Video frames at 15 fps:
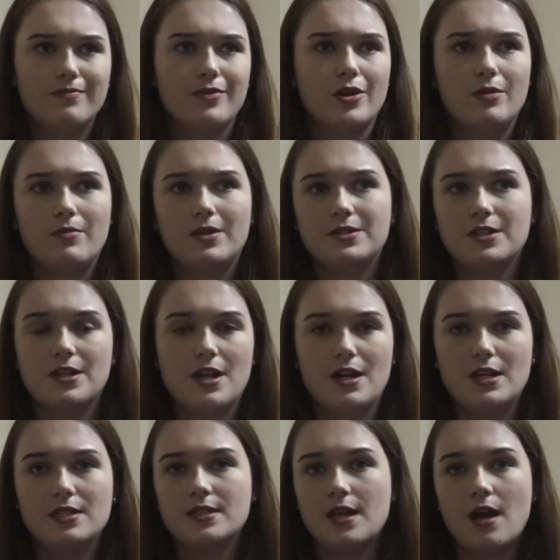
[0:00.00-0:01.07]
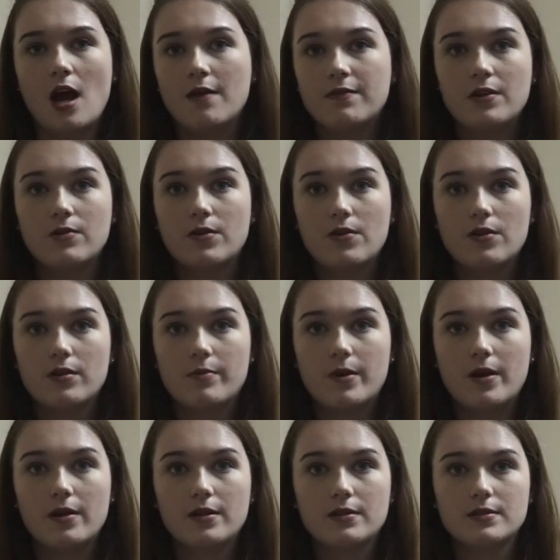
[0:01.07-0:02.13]
pretty much on any day off I would go to the
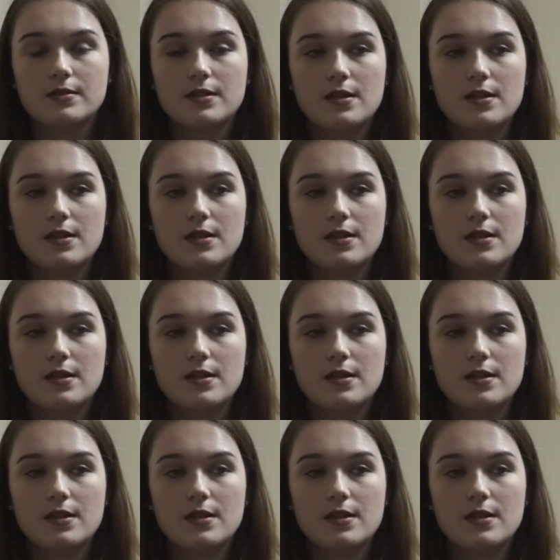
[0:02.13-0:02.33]
parks.